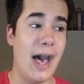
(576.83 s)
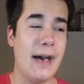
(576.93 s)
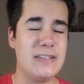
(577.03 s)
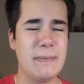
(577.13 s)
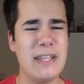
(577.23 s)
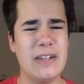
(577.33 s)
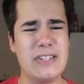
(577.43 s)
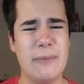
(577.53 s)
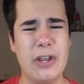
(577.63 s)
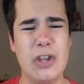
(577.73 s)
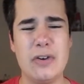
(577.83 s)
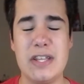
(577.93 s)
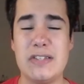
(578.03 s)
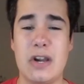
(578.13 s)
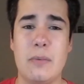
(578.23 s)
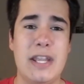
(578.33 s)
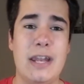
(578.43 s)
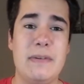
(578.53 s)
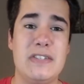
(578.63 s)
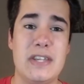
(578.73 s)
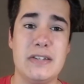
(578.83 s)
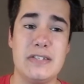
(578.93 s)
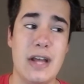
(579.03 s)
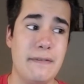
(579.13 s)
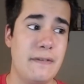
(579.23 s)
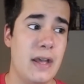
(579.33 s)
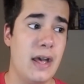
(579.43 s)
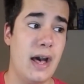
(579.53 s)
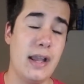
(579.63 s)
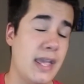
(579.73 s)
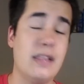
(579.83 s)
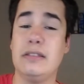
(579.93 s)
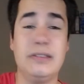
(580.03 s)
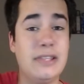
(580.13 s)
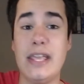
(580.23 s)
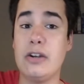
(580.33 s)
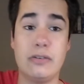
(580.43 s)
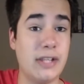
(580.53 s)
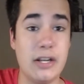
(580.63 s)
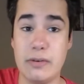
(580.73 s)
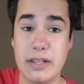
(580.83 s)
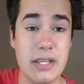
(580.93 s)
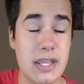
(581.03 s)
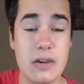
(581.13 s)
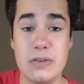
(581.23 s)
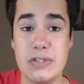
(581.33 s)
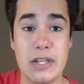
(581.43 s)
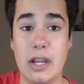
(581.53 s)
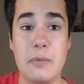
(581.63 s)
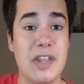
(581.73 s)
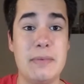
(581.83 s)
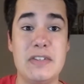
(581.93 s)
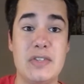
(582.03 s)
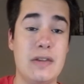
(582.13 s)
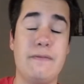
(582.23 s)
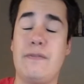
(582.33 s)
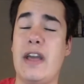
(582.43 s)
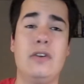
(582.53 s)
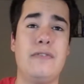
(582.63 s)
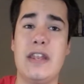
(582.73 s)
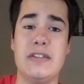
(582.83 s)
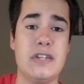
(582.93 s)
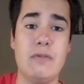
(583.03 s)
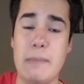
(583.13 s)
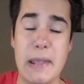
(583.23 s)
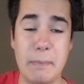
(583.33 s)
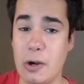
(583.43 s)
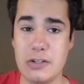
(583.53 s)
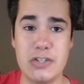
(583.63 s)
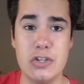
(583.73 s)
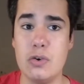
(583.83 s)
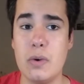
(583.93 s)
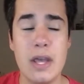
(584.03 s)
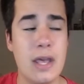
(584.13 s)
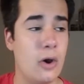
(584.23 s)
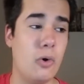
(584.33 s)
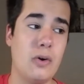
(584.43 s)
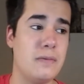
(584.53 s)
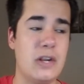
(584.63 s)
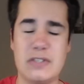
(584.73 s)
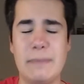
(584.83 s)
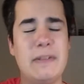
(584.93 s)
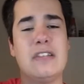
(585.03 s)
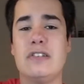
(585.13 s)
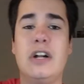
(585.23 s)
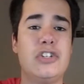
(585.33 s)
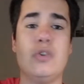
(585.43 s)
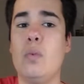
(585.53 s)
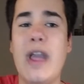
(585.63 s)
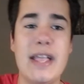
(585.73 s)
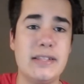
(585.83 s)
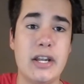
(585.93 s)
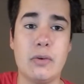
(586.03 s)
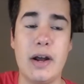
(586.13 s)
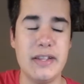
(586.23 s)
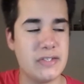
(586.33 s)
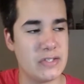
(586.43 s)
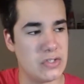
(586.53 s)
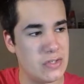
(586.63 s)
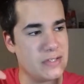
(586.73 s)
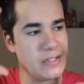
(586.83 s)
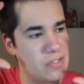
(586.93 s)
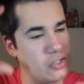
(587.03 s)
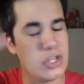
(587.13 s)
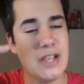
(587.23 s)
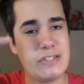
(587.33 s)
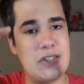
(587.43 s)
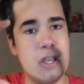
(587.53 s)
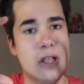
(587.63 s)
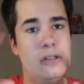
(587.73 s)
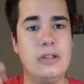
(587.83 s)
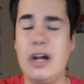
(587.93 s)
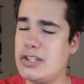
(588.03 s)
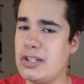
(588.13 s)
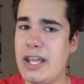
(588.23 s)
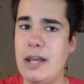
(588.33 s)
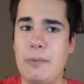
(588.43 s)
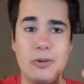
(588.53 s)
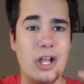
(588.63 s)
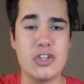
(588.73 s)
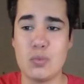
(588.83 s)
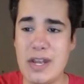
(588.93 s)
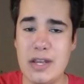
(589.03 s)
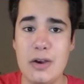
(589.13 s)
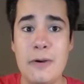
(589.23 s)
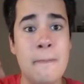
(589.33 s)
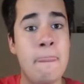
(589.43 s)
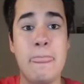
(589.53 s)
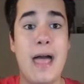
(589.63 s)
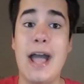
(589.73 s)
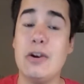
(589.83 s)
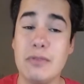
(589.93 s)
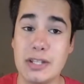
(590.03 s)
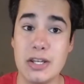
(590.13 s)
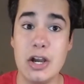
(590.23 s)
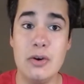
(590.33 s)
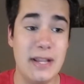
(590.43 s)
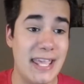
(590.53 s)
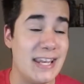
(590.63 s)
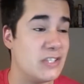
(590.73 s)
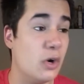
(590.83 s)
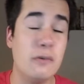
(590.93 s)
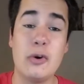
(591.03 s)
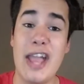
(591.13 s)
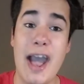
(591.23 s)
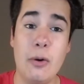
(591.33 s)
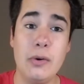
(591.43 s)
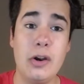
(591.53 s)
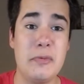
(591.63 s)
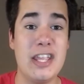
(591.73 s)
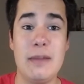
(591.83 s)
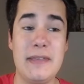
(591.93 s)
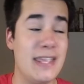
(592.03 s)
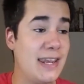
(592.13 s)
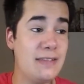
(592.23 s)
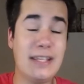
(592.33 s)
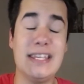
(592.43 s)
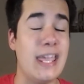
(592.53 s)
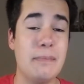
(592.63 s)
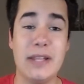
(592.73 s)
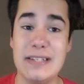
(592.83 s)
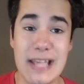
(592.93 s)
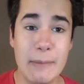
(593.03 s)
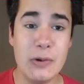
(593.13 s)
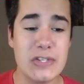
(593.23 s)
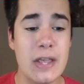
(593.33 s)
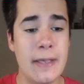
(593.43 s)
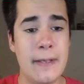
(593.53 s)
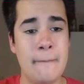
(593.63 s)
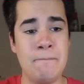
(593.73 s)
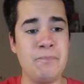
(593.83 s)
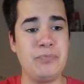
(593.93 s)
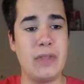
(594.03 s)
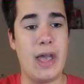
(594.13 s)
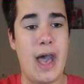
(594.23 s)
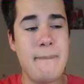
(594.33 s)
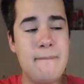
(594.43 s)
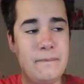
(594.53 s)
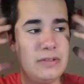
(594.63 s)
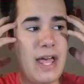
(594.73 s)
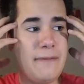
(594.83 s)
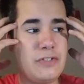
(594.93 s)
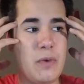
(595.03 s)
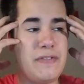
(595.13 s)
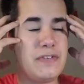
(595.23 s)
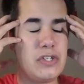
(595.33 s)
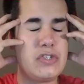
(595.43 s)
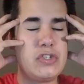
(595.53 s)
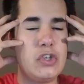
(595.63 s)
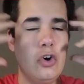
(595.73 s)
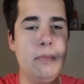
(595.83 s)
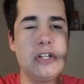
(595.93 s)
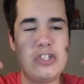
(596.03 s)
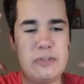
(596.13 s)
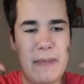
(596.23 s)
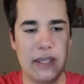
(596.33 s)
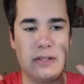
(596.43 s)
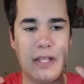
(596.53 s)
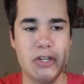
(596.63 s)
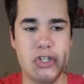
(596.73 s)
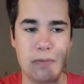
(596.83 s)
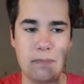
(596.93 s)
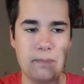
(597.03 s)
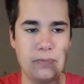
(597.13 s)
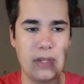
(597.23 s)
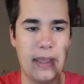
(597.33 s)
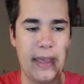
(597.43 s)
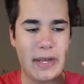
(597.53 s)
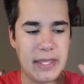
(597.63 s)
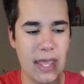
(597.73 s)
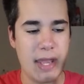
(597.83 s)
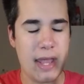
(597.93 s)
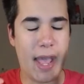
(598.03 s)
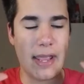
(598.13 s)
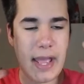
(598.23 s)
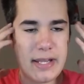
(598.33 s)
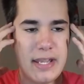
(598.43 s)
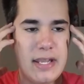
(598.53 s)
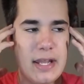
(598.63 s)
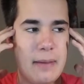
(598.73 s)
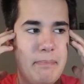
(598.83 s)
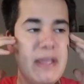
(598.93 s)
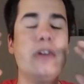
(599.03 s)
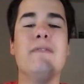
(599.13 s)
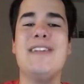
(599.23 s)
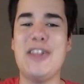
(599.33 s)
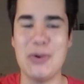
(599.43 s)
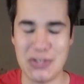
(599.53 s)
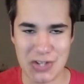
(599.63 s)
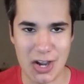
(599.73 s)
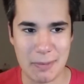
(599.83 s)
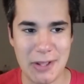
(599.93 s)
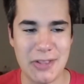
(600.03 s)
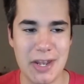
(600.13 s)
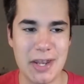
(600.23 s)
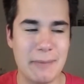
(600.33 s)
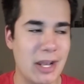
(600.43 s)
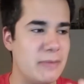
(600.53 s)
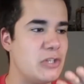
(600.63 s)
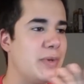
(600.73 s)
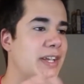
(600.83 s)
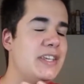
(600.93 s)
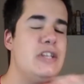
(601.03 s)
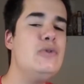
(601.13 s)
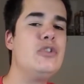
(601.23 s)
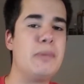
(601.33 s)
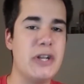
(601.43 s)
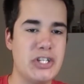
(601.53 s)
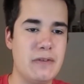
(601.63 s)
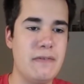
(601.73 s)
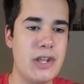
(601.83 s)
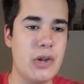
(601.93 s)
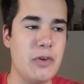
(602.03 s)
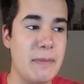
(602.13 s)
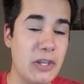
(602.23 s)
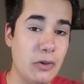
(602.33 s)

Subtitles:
Something else I want to note is, are we going to be seeing stuff, again, later in the years? Like, are we going to be seeing Final Fantasy Remake Part 2 or, something that's launching way later on? Is this just launch lineup or launch window. I don't really know. Again, it's over an hour. Are we going to be getting like gameplay demos? I'm left with just so much speculation. And again, I need a bigger video to talk about that in. I'm going to be doing a huge prediction video with my good